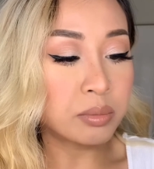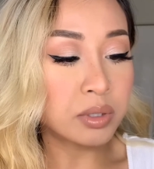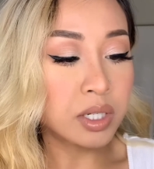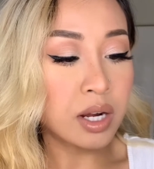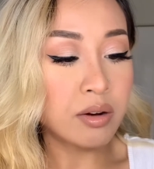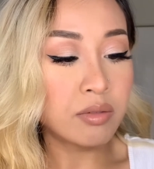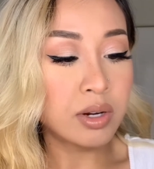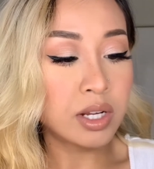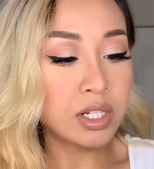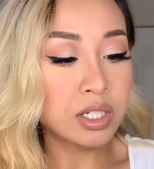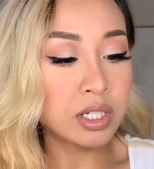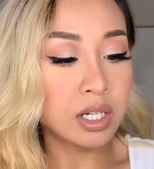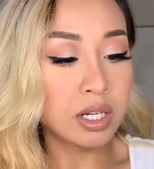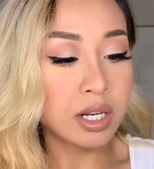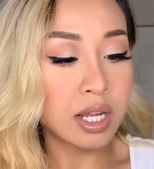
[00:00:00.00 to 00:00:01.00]

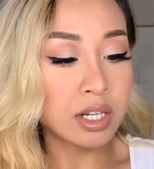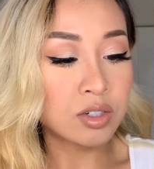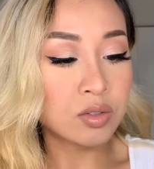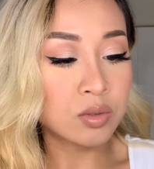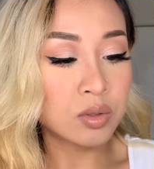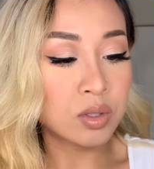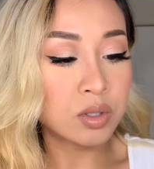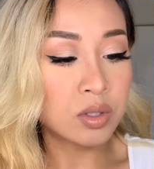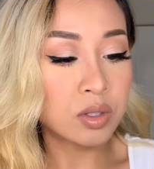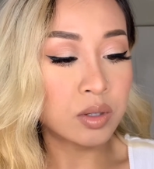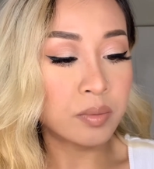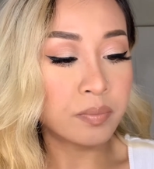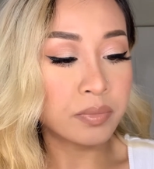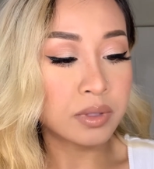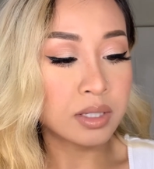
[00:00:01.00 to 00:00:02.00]
coverage,
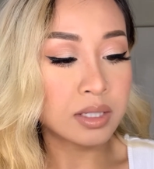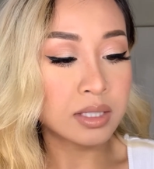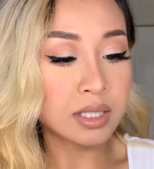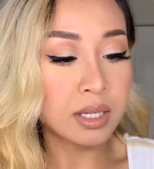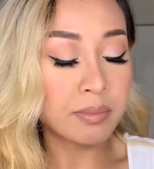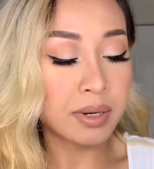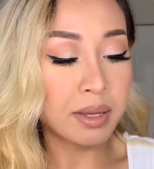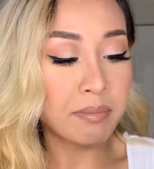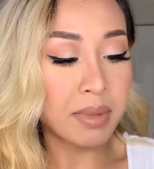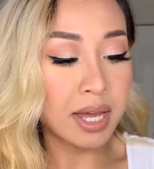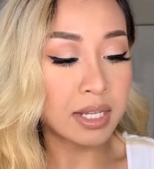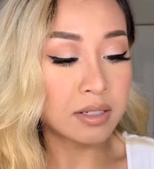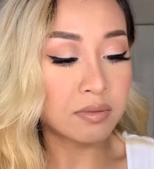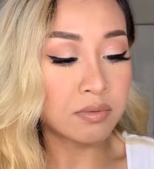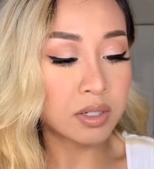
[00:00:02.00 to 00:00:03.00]
natural
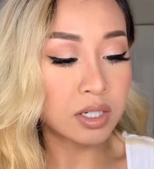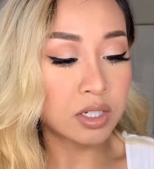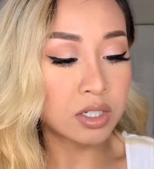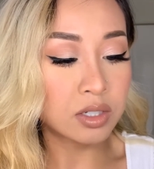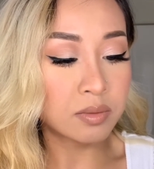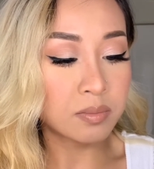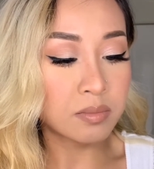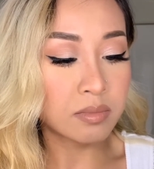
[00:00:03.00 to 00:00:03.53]
semi-matte finish.